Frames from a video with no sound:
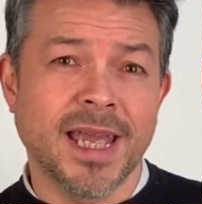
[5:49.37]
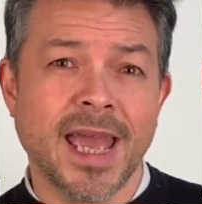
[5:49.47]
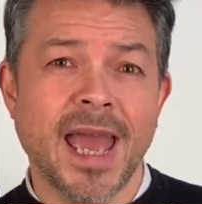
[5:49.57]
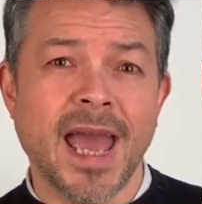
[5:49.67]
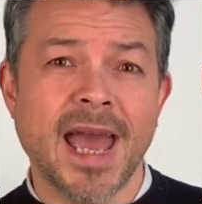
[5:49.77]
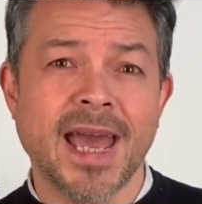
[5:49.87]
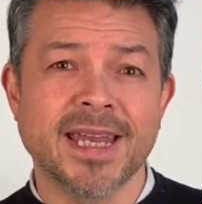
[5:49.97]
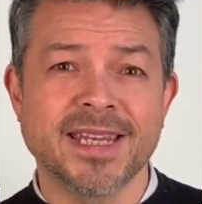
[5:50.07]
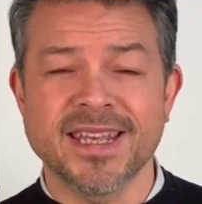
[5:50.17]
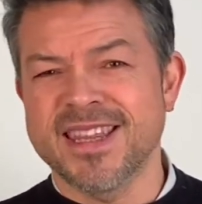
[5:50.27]
and
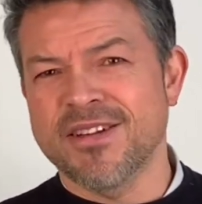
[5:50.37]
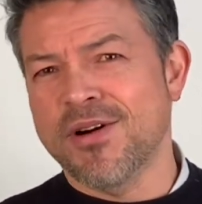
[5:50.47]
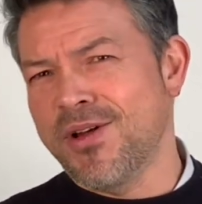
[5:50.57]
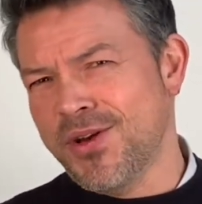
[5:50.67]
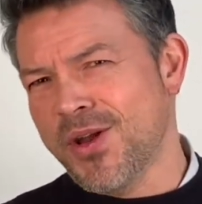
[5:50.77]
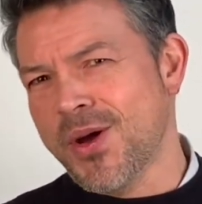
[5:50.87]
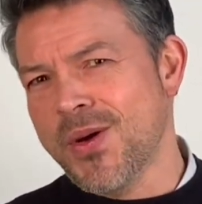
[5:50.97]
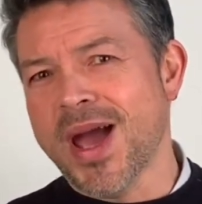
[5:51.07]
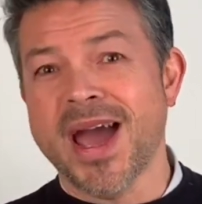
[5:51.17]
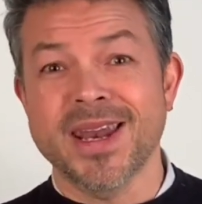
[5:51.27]
there are no
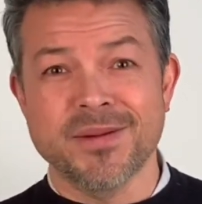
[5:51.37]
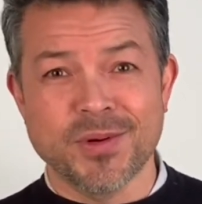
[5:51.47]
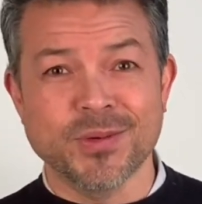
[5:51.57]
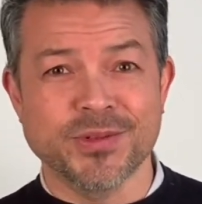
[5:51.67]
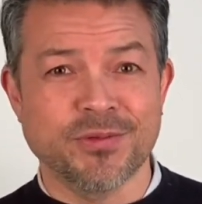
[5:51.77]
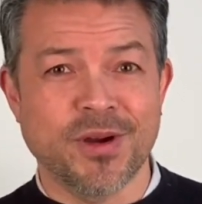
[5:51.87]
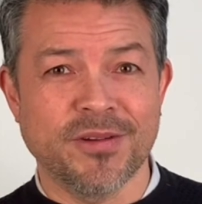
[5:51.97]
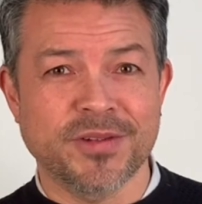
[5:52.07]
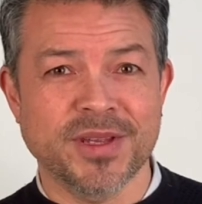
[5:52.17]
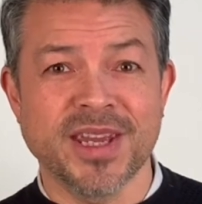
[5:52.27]
animal derived
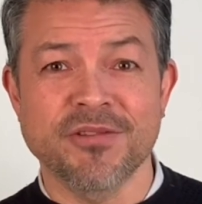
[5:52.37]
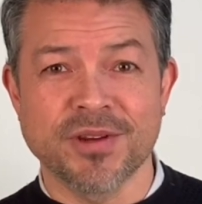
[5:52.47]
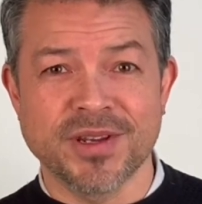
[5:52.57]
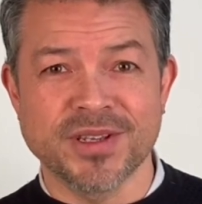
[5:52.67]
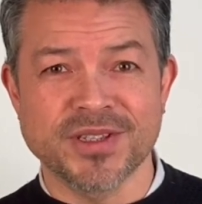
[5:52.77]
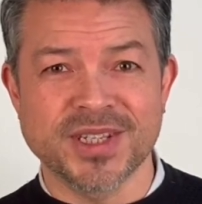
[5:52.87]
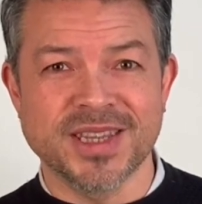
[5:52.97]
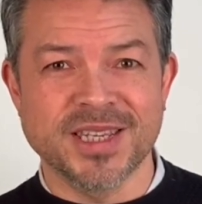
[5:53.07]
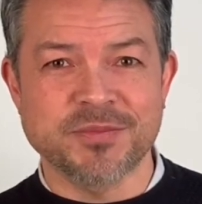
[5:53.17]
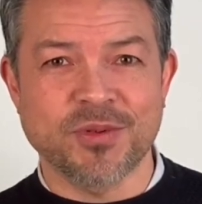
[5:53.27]
ingredients in these
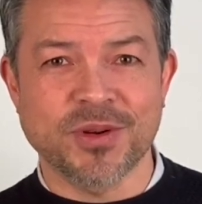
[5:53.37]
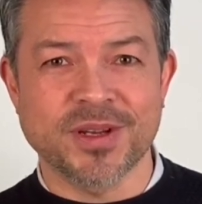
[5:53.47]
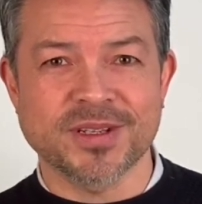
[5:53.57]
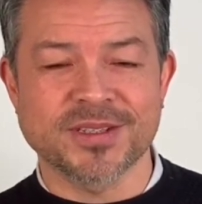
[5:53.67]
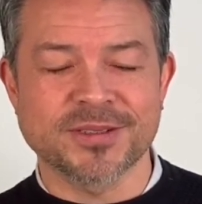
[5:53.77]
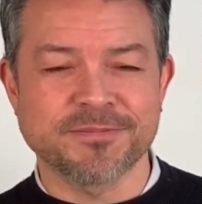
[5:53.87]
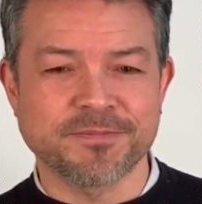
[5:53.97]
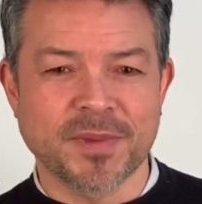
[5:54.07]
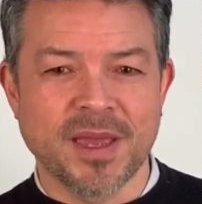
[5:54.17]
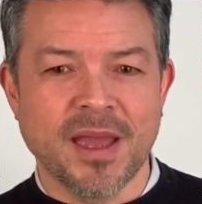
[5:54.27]
products.
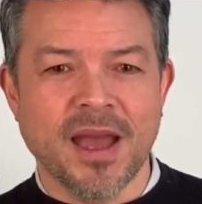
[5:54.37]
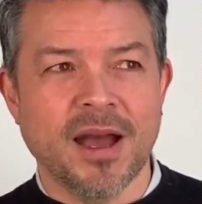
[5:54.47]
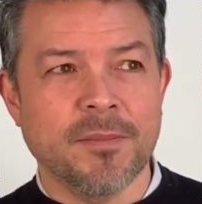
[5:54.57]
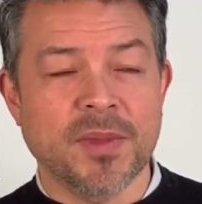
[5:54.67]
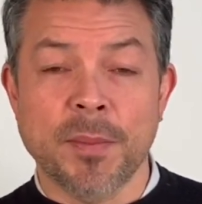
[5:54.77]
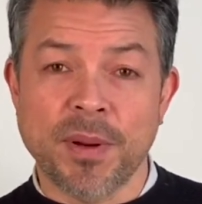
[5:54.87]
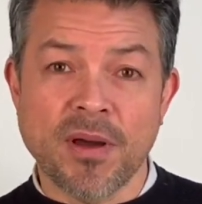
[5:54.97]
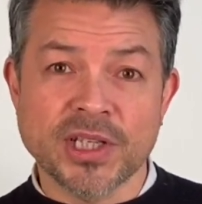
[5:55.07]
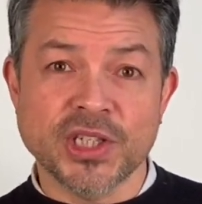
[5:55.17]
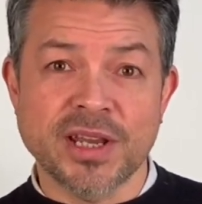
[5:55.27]
Apply
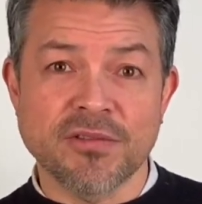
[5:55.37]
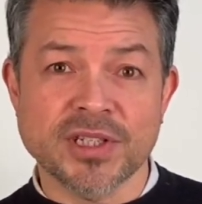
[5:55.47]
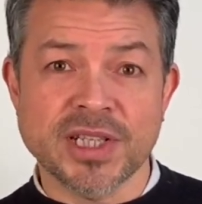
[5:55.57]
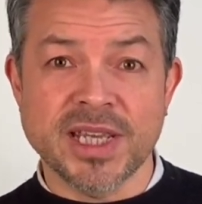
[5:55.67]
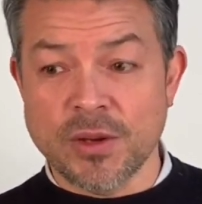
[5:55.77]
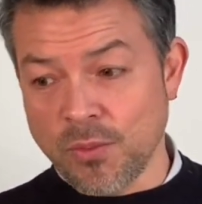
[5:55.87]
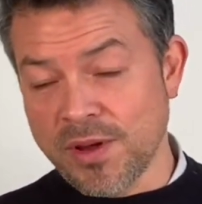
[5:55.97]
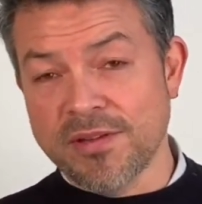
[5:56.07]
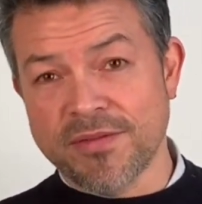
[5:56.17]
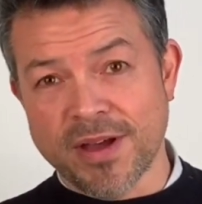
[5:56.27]
generously with
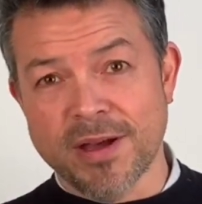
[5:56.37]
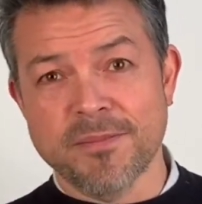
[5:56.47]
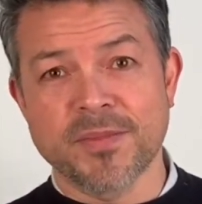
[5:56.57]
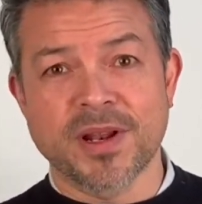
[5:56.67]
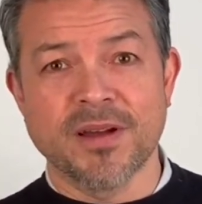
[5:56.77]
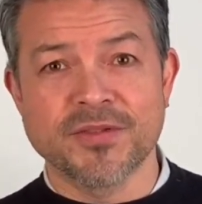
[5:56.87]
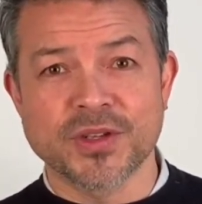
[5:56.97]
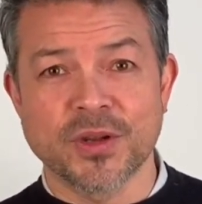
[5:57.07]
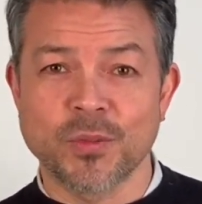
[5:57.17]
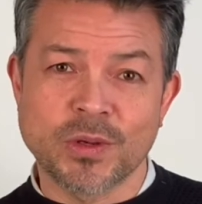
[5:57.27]
gloves on.
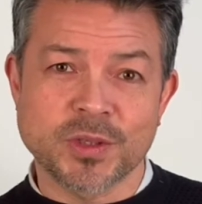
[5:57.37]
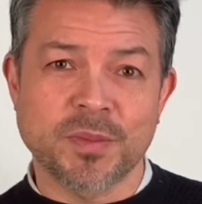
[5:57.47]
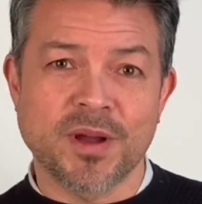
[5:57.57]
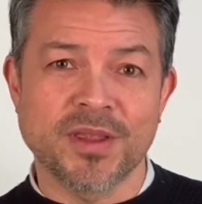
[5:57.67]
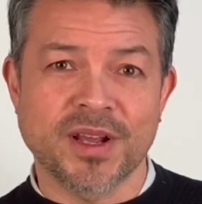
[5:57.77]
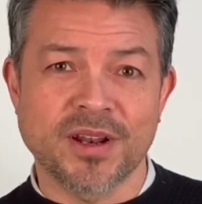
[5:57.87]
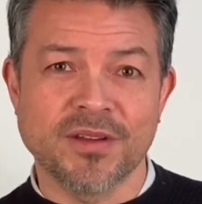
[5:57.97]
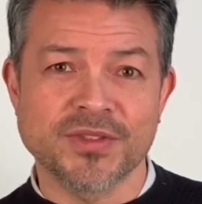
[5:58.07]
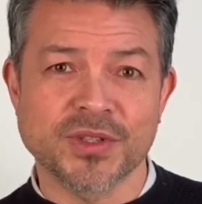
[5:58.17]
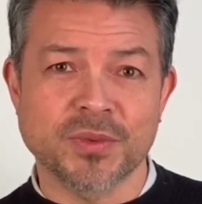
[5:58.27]
We'll supply the gloves as
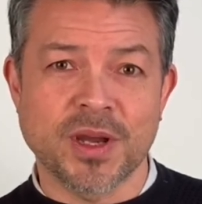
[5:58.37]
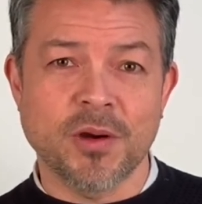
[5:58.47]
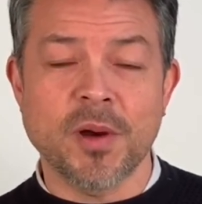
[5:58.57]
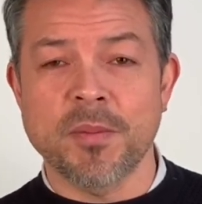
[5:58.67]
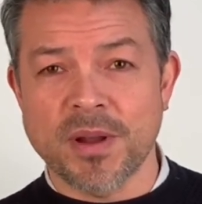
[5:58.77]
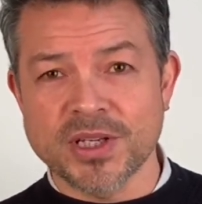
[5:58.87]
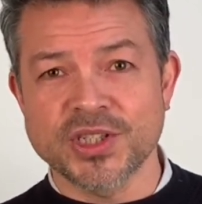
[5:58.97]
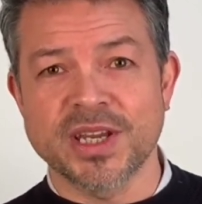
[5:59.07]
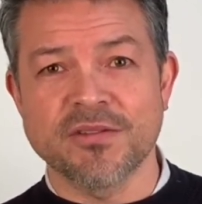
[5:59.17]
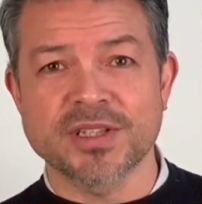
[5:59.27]
well. Apply
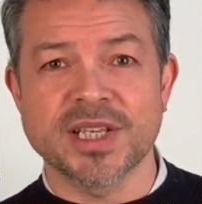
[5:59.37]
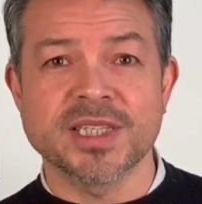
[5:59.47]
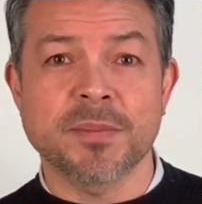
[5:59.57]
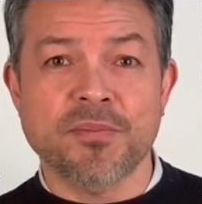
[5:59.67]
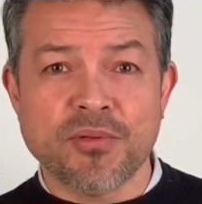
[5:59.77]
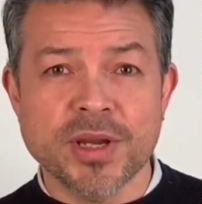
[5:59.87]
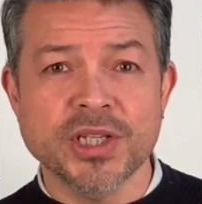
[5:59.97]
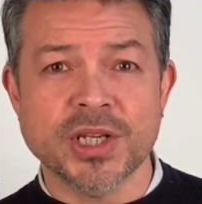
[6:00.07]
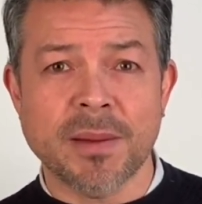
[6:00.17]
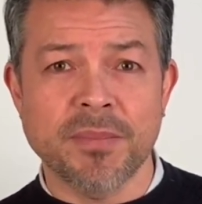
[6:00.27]
generously to
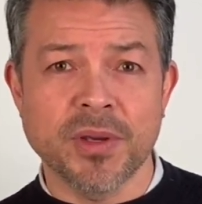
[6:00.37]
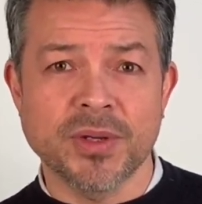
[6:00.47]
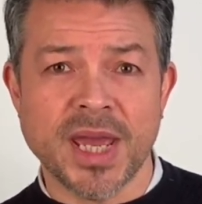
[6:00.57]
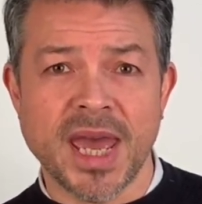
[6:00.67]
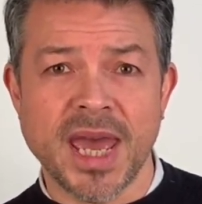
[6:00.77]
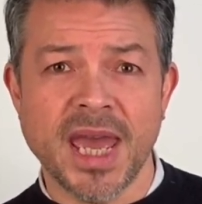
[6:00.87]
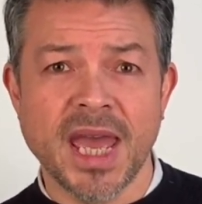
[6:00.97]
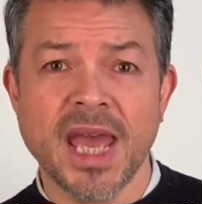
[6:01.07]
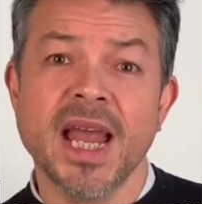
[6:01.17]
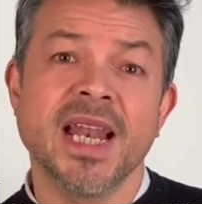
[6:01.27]
pre-shampooed hair.
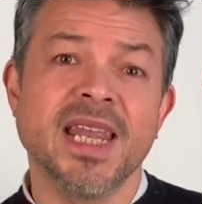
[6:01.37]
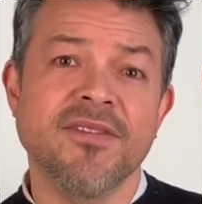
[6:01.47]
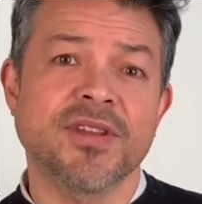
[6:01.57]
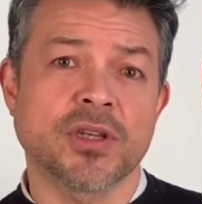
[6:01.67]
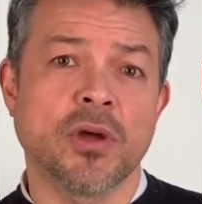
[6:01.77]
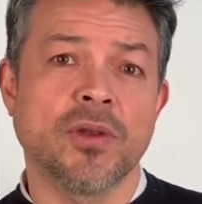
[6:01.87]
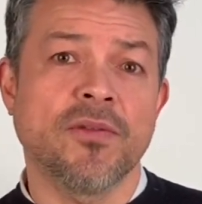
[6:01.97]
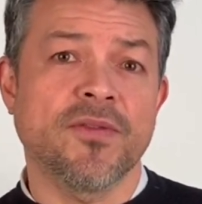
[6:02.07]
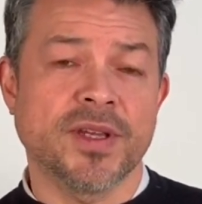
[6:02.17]
Leave it on for